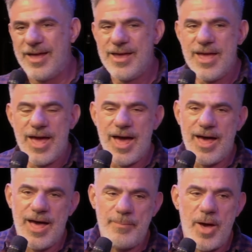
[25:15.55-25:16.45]
made.
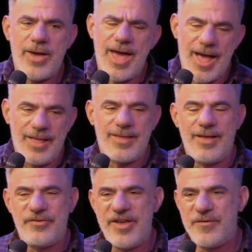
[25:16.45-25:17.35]
Um, okay, I'll,
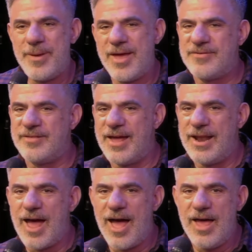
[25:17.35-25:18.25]
I'll change my answer
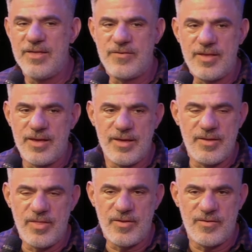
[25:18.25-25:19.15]
then. Uh, it's the,
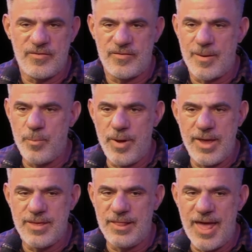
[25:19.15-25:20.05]
the subway
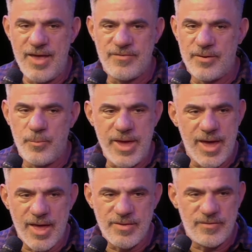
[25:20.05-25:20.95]
delays on
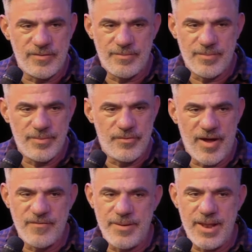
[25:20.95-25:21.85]
weekends.
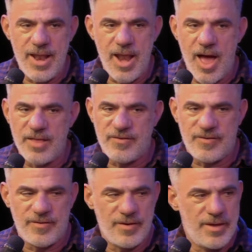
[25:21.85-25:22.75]
Drives me
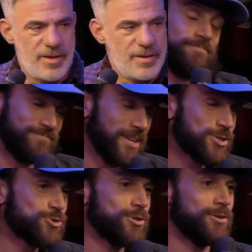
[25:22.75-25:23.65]
nuts. Yeah,
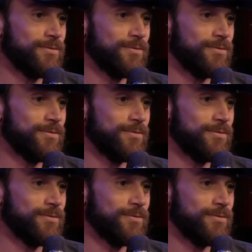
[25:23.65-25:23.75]
that's true.